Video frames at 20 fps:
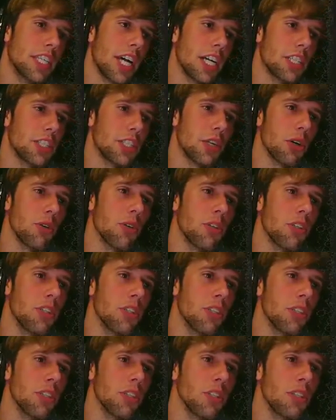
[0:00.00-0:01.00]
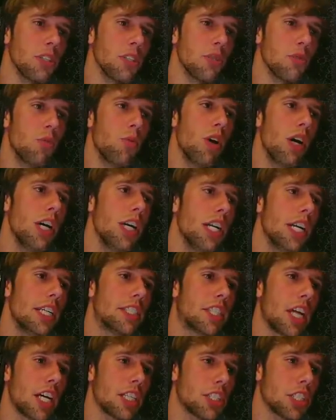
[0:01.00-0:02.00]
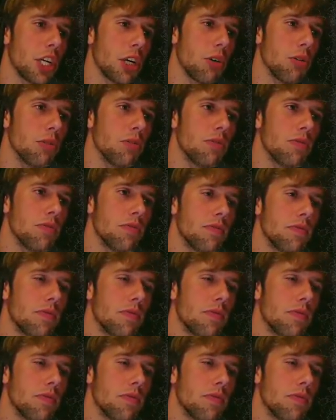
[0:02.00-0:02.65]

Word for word: he touch you? Where did he touch you?